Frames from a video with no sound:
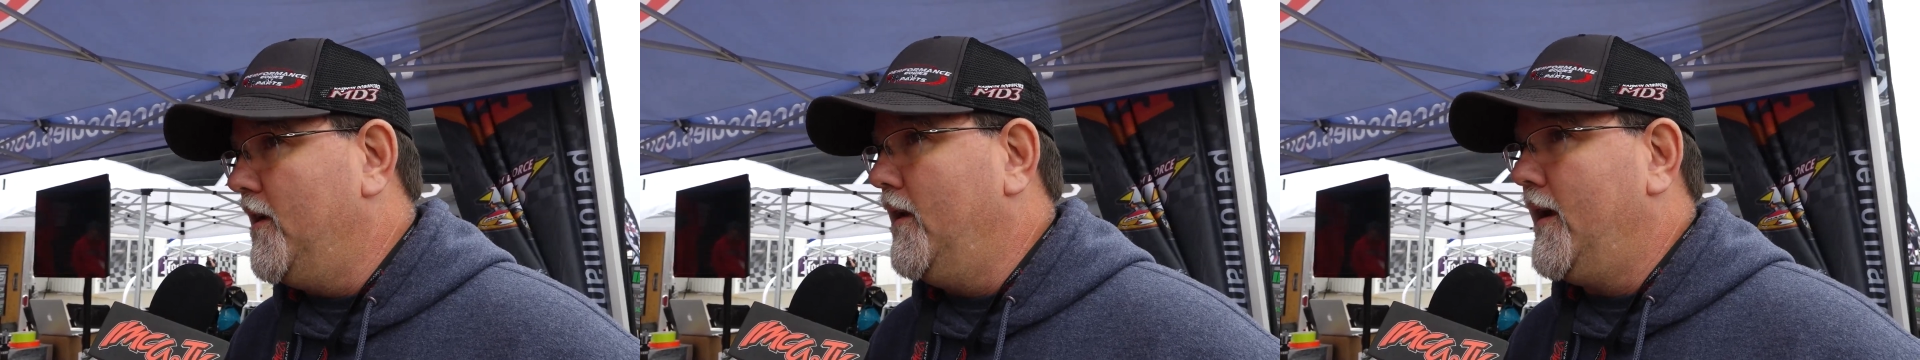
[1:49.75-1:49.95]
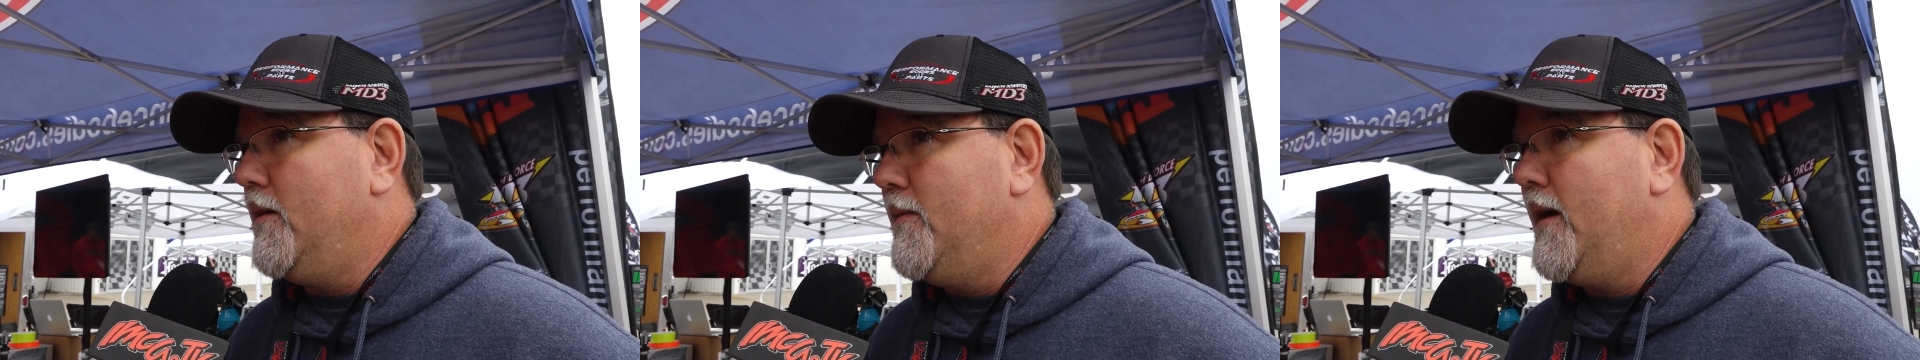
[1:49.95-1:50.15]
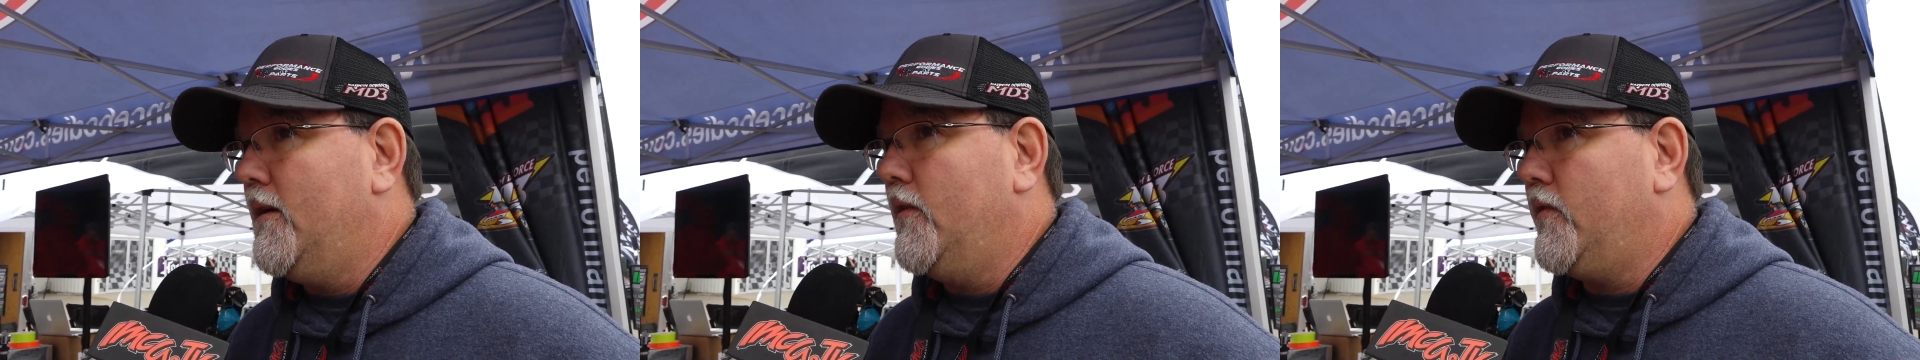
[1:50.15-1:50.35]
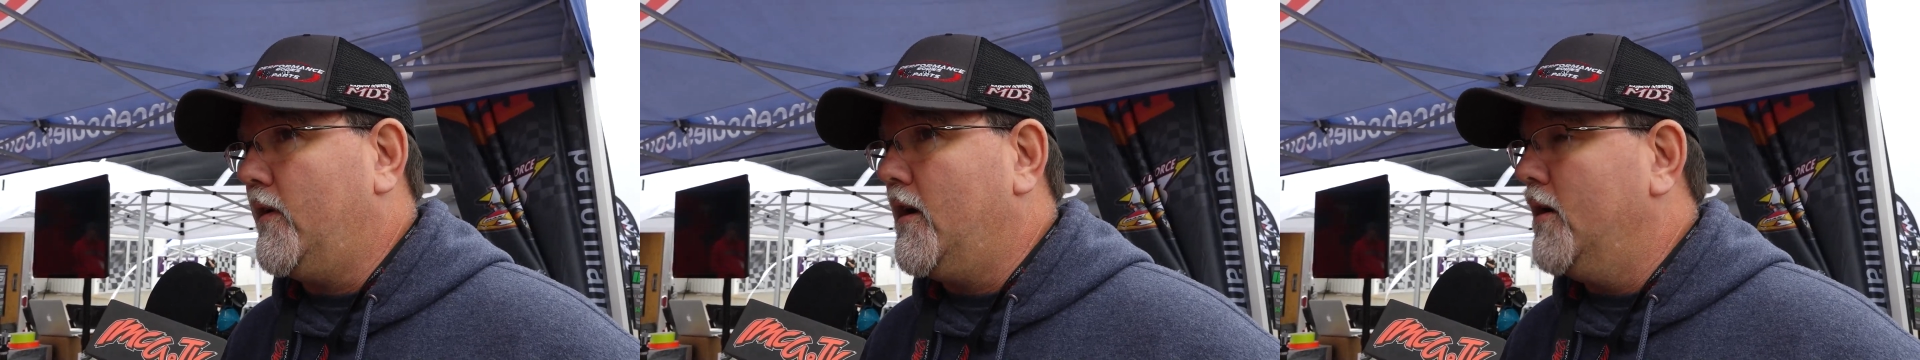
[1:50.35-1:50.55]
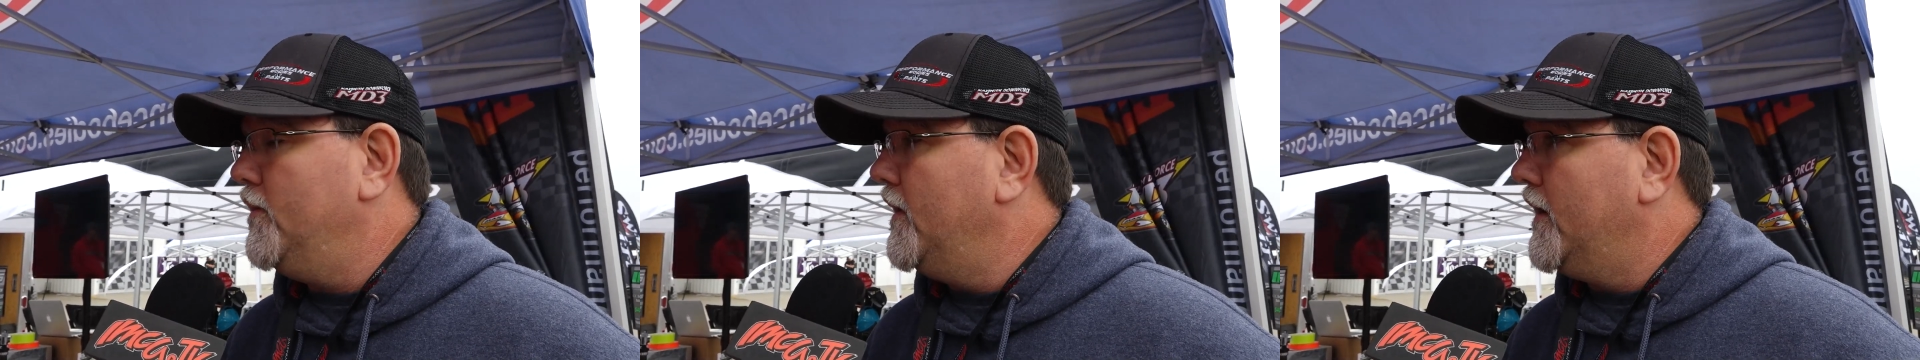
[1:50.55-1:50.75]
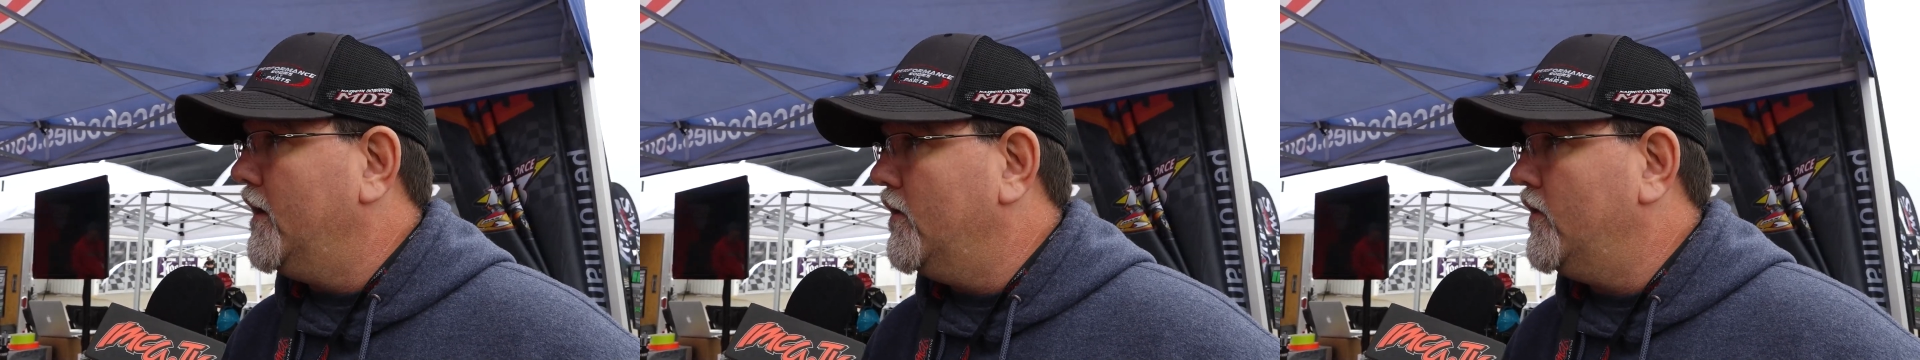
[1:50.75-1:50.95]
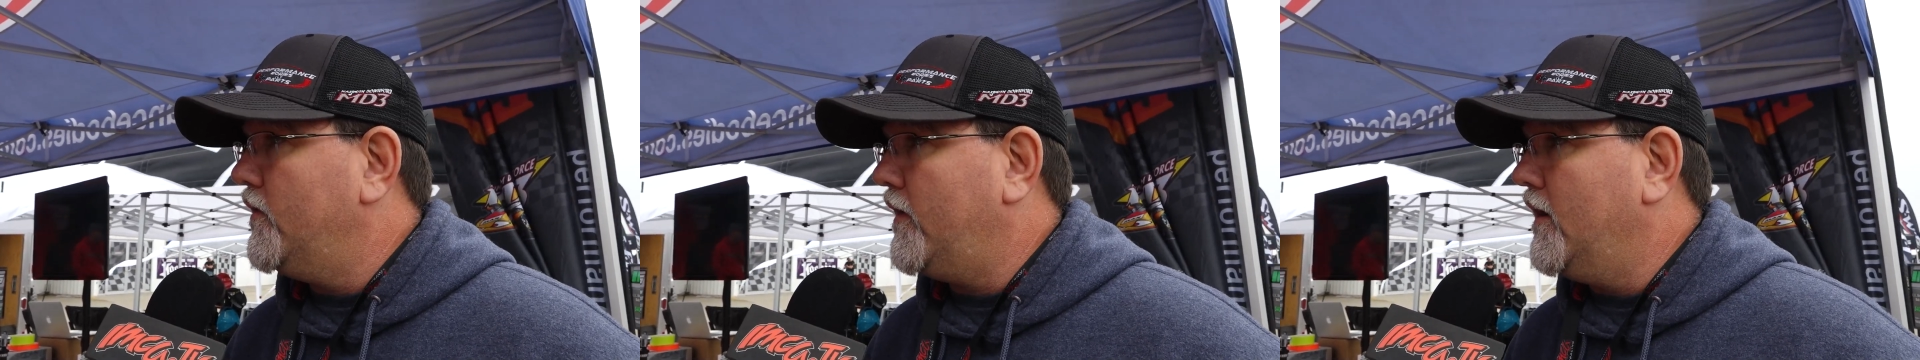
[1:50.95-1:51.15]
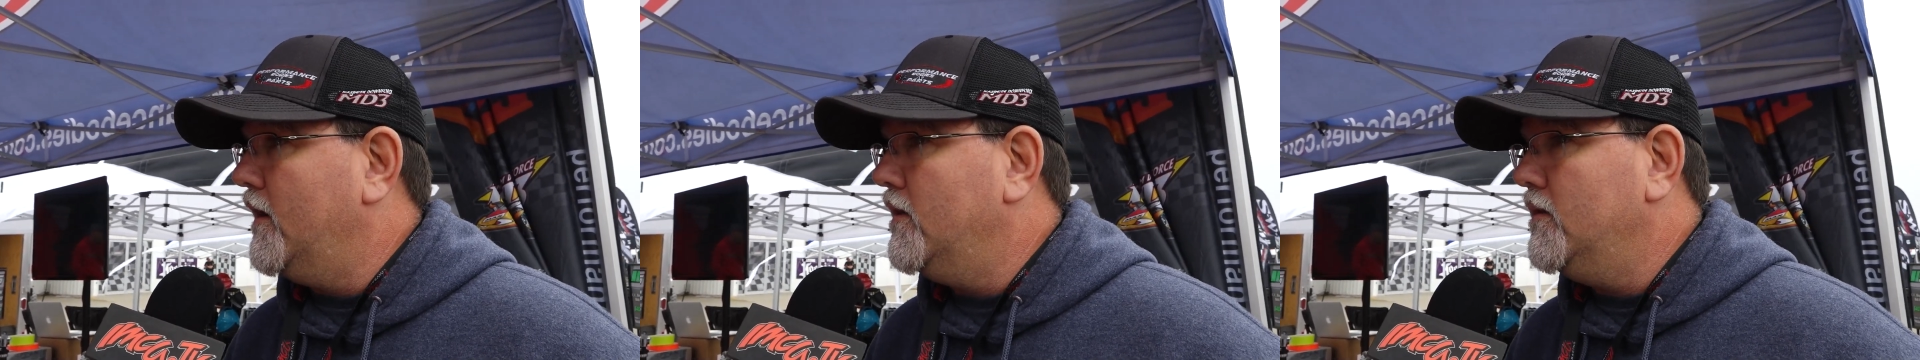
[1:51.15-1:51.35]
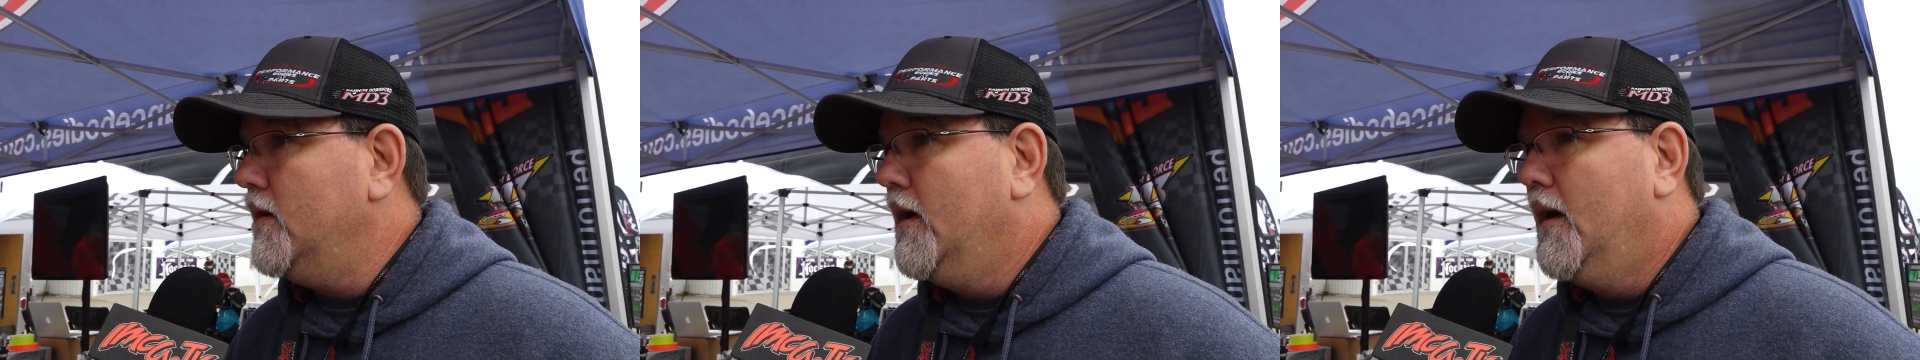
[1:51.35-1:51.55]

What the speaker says: late models a couple of years ago.